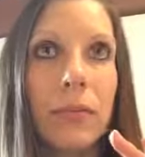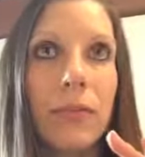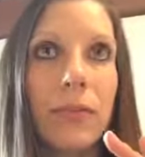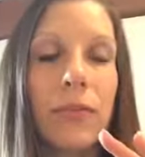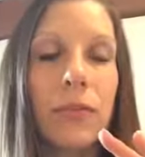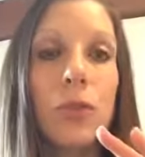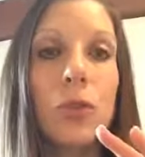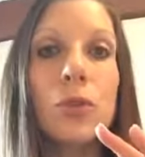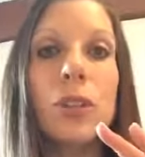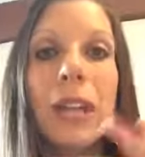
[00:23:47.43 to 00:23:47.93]

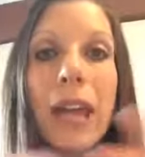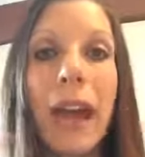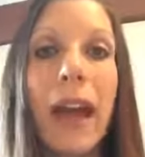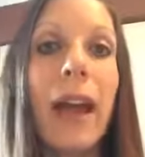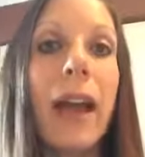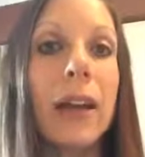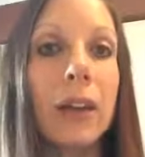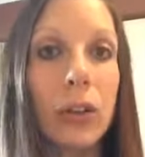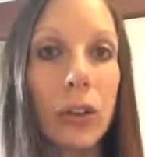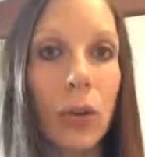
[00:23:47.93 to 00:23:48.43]
food
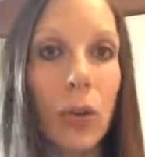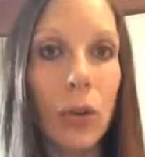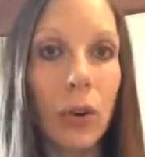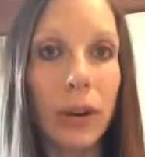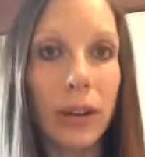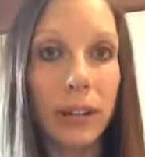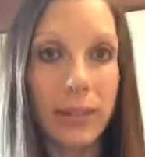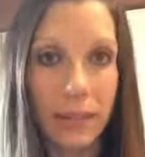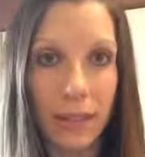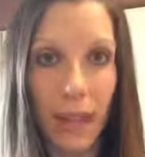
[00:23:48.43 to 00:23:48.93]

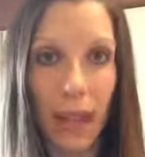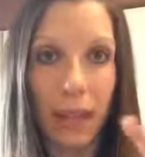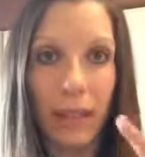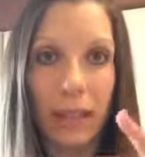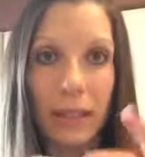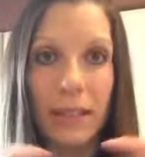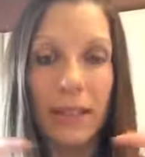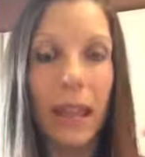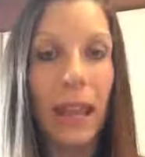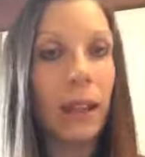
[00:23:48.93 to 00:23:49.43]
categories that
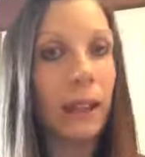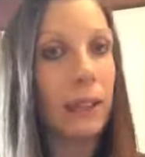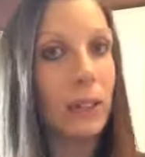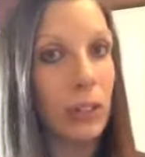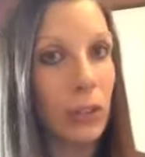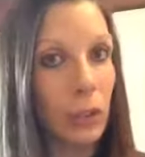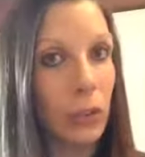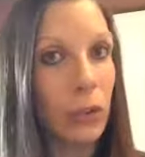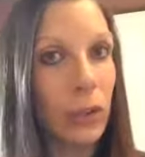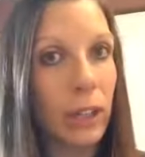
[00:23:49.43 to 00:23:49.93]
contain
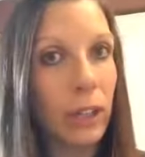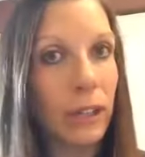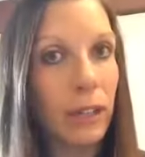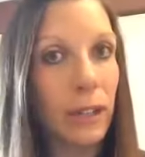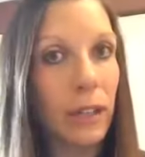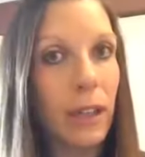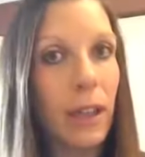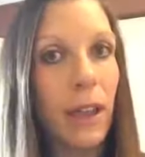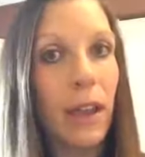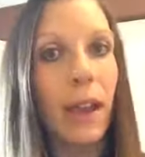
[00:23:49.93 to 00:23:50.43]
gluten,
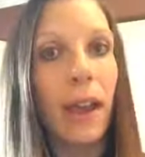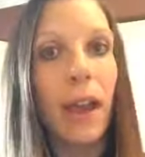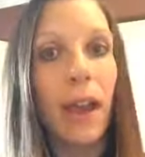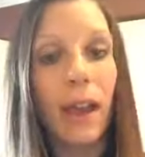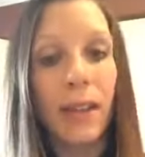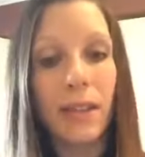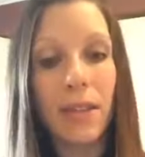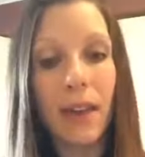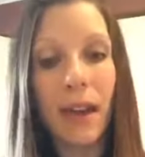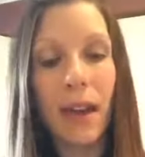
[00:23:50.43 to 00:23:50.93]

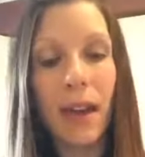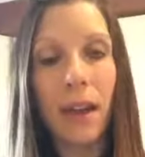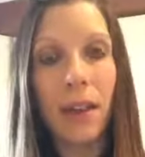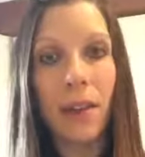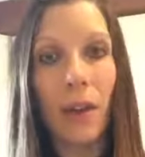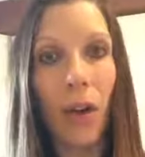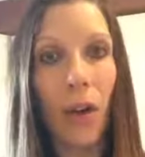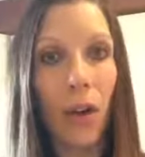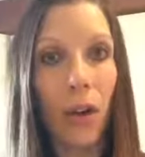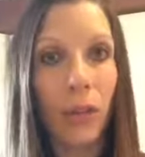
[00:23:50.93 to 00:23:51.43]
and then
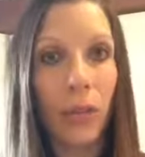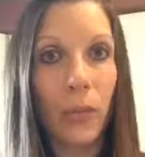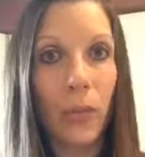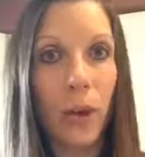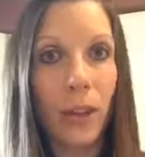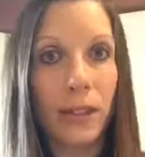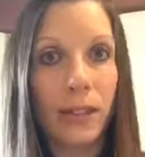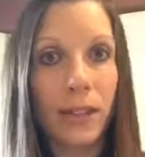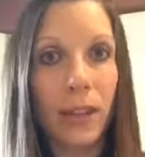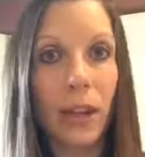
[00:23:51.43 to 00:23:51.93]
all the
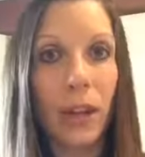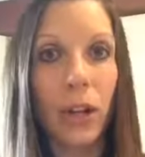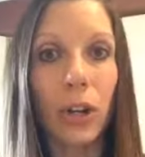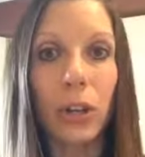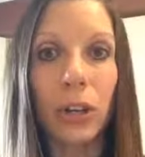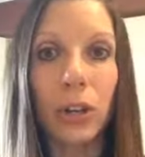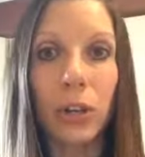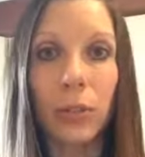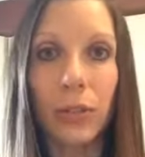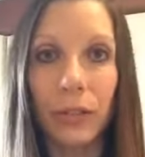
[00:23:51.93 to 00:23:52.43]
ones that are
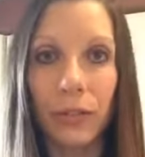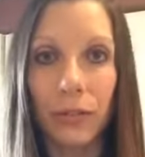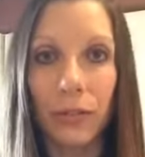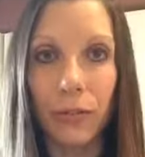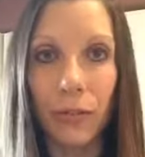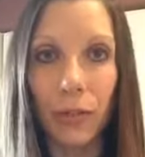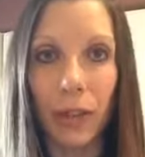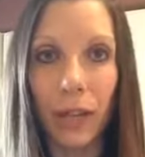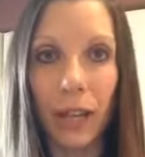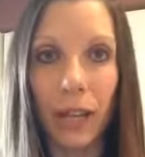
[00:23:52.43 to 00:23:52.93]

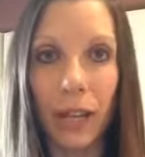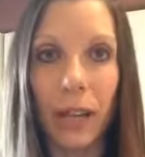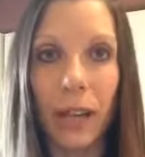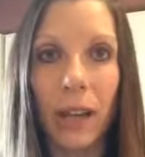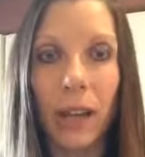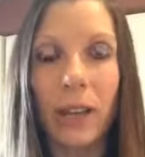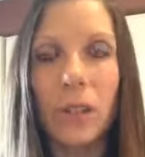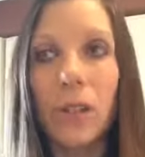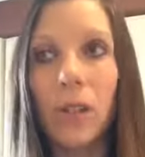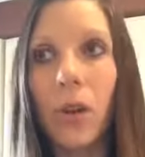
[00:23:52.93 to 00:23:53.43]
gluten-free.
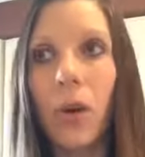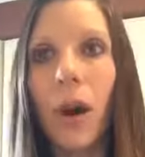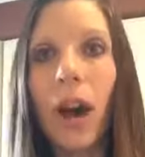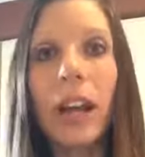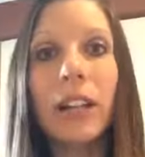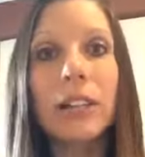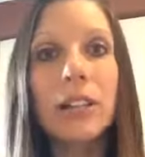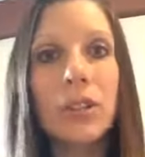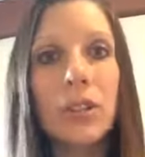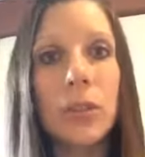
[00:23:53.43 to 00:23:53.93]
So I
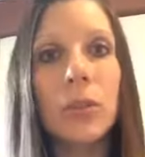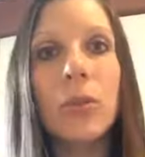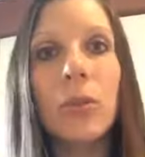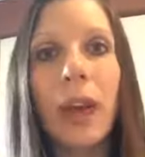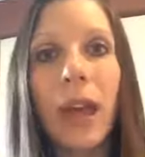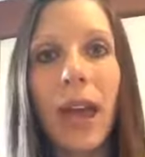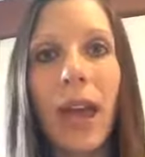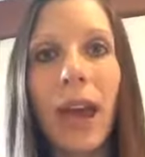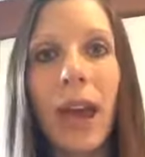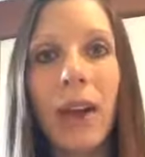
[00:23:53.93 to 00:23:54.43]
do
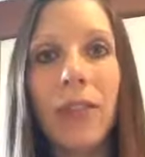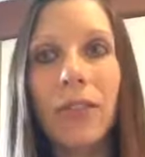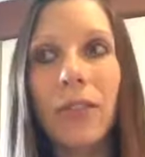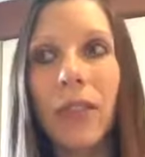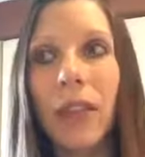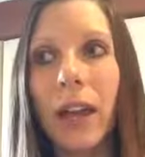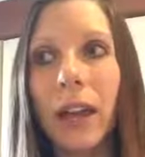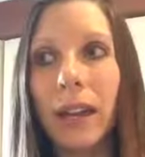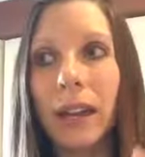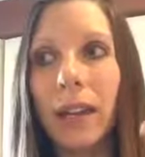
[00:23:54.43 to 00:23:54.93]
have
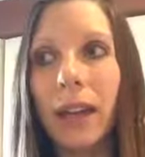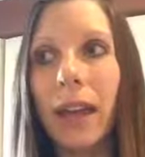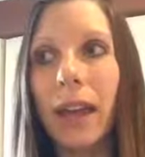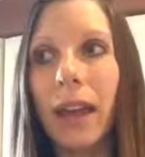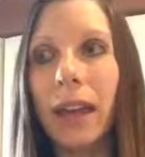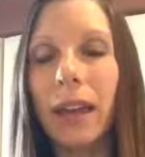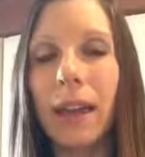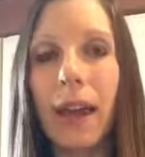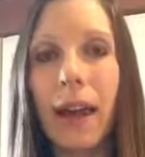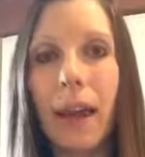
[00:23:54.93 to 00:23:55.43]
like
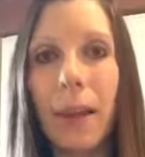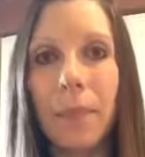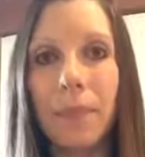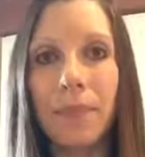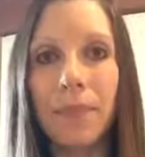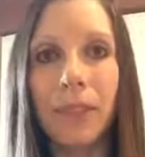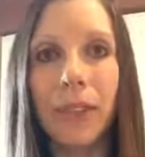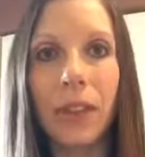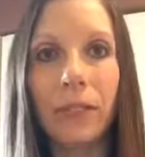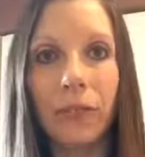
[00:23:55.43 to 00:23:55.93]
a
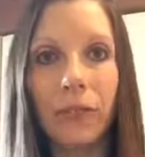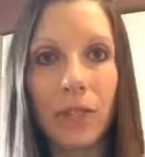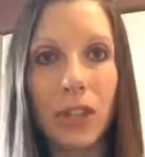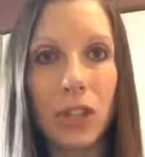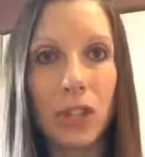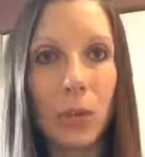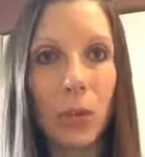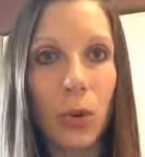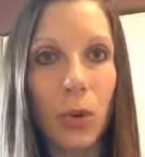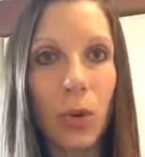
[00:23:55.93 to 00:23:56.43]

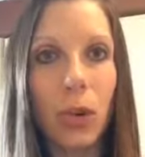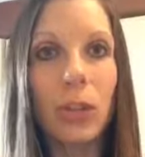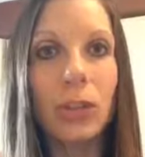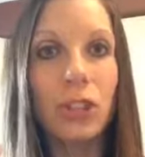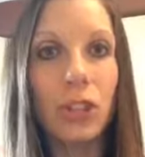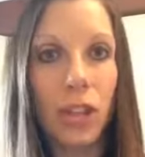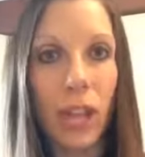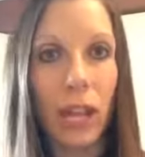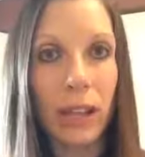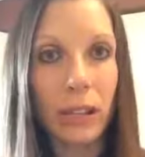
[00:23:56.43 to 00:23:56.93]
visual
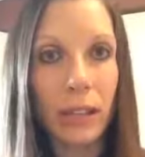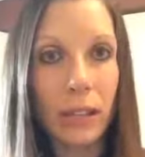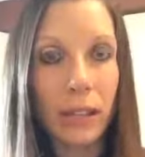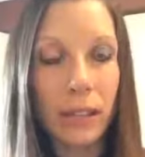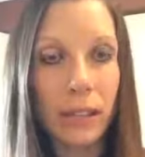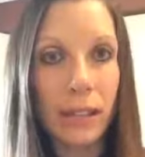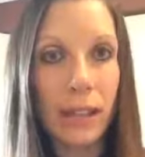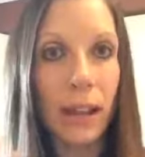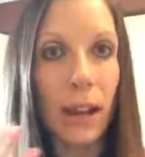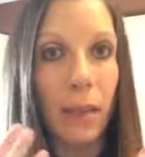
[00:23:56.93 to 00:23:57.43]

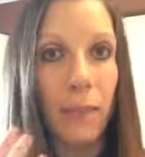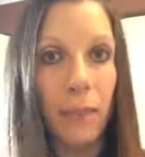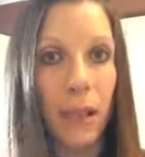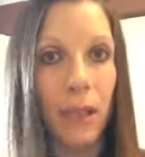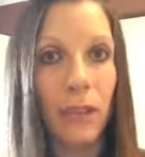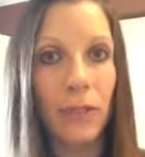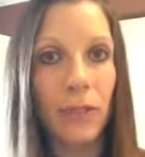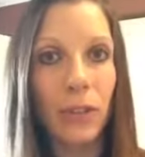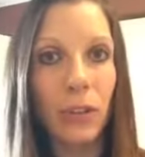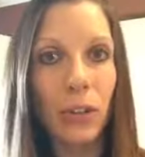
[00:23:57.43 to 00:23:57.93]
checklist that I
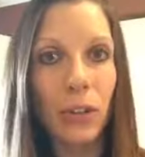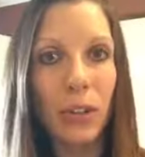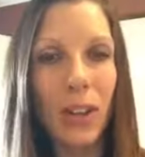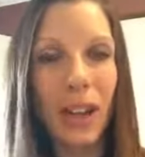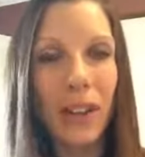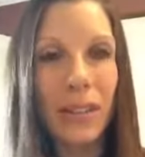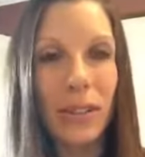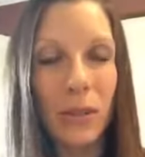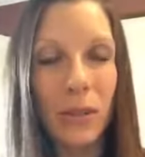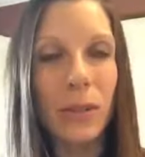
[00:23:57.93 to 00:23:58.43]
made for you
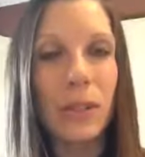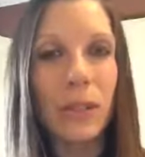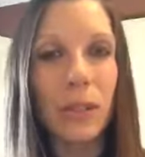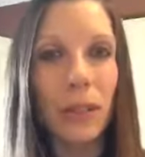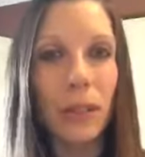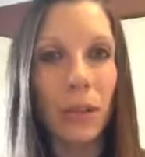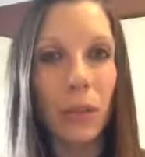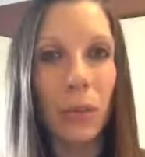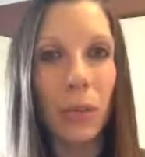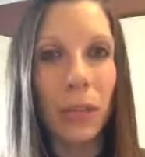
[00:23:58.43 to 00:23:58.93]
guys, so it's a
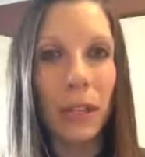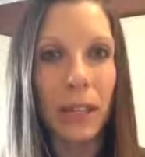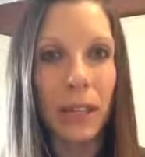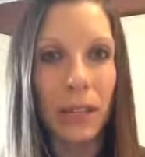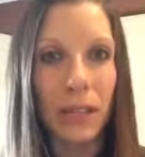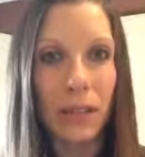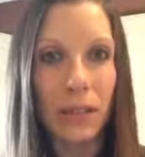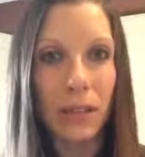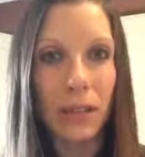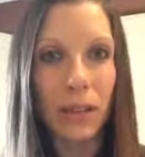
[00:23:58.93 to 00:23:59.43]
little bit
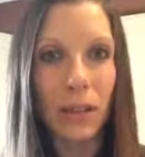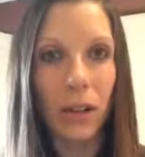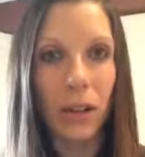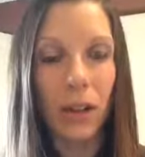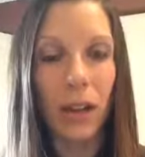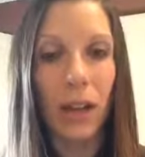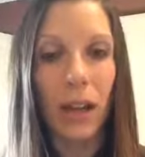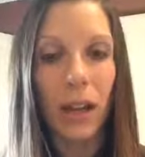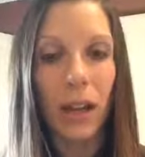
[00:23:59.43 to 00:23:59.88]
easier